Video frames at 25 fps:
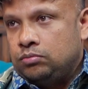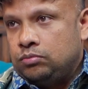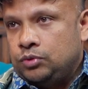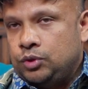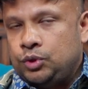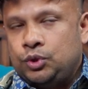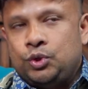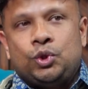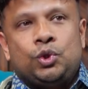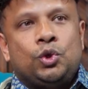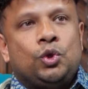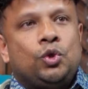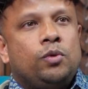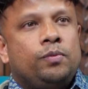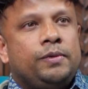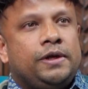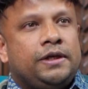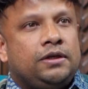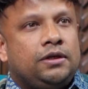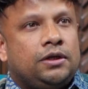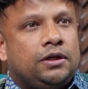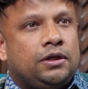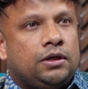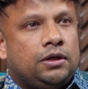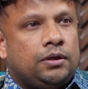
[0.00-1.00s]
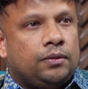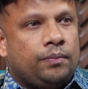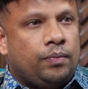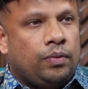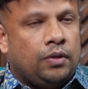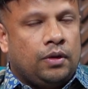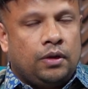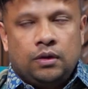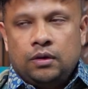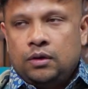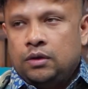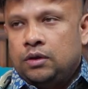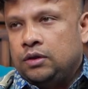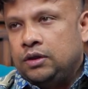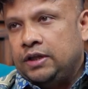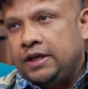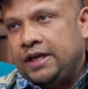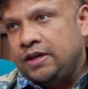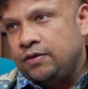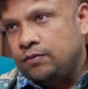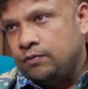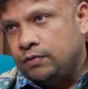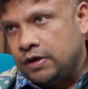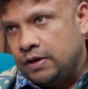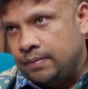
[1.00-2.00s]
So no matter the
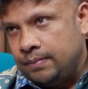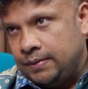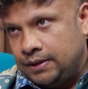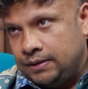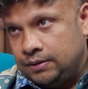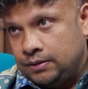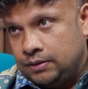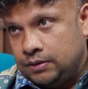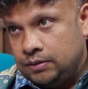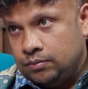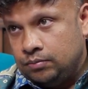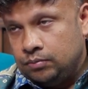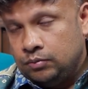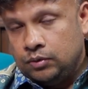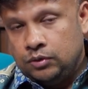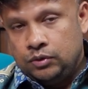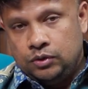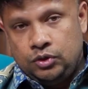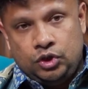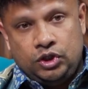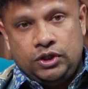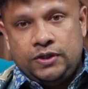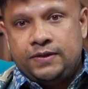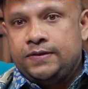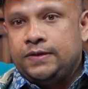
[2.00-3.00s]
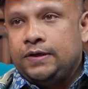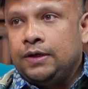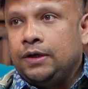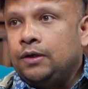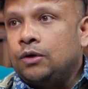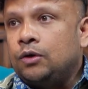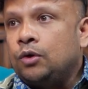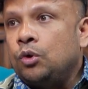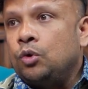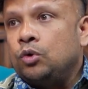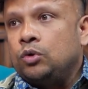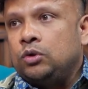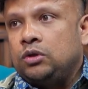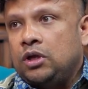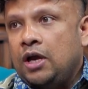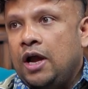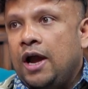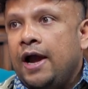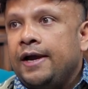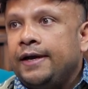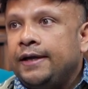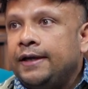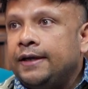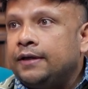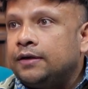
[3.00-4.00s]
environment, just a growth,
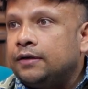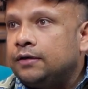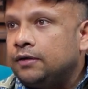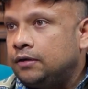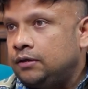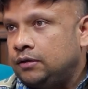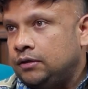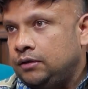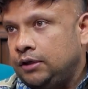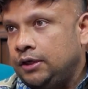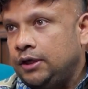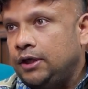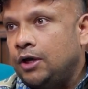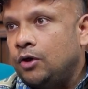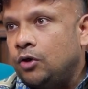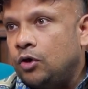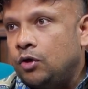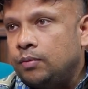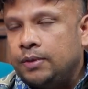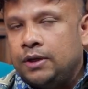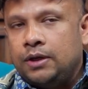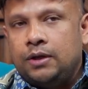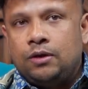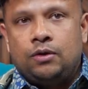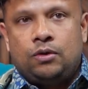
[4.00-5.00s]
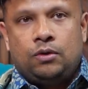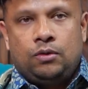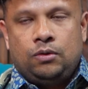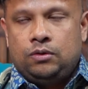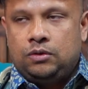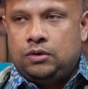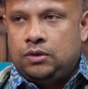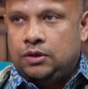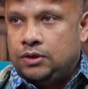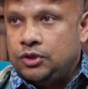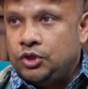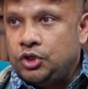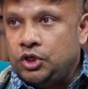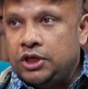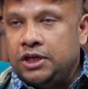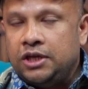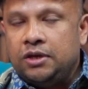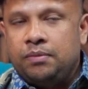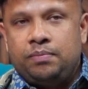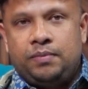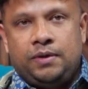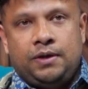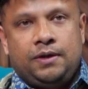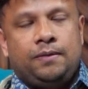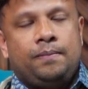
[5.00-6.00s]
higher economic growth,
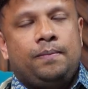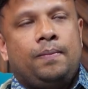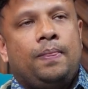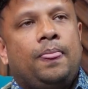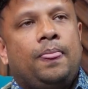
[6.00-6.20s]
GDP.